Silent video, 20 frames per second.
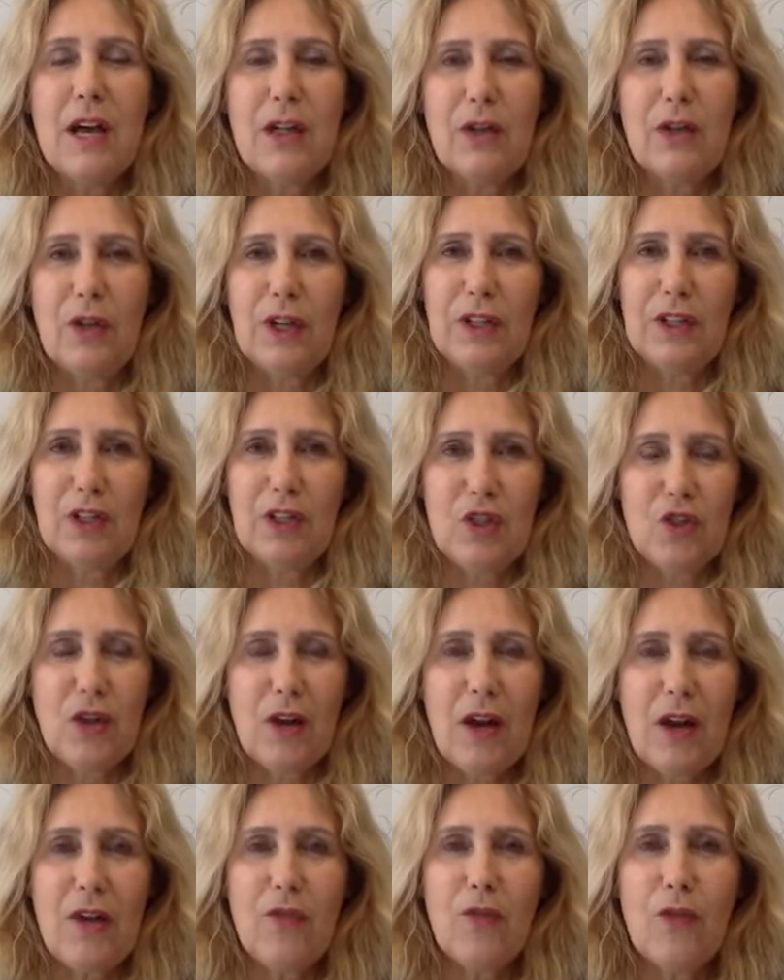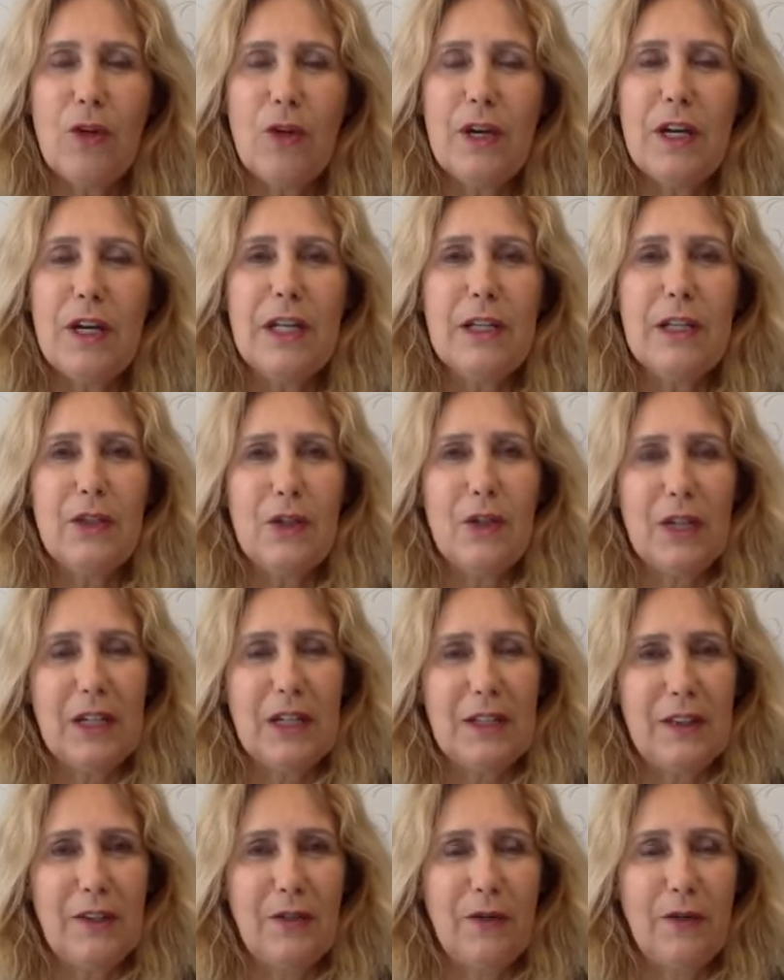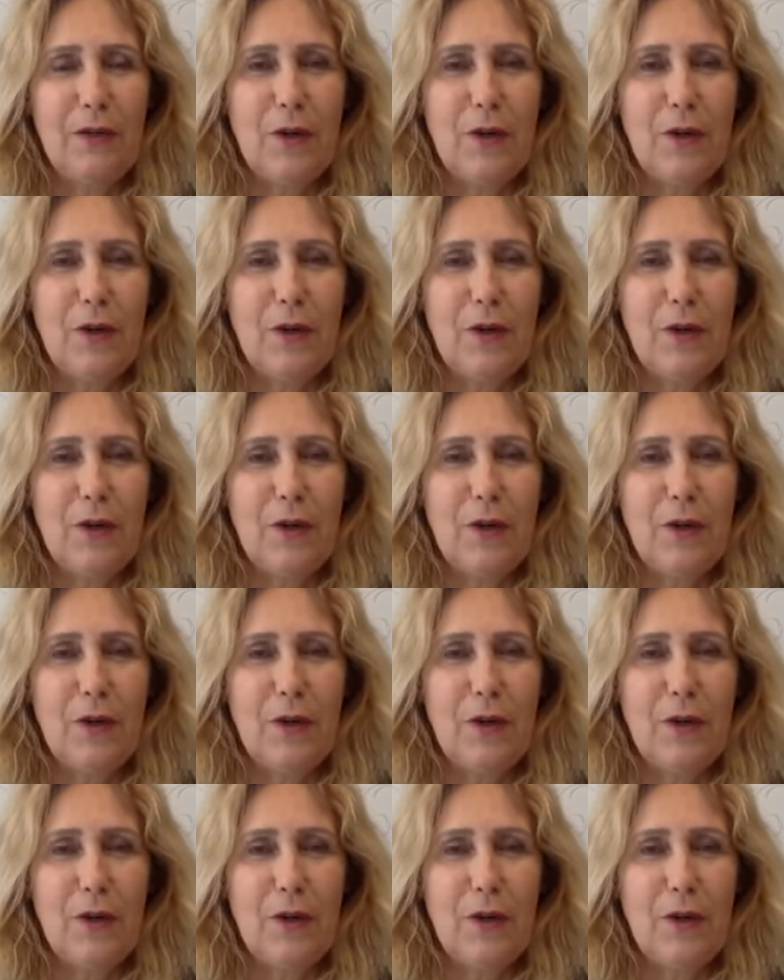look at the driveway, look at the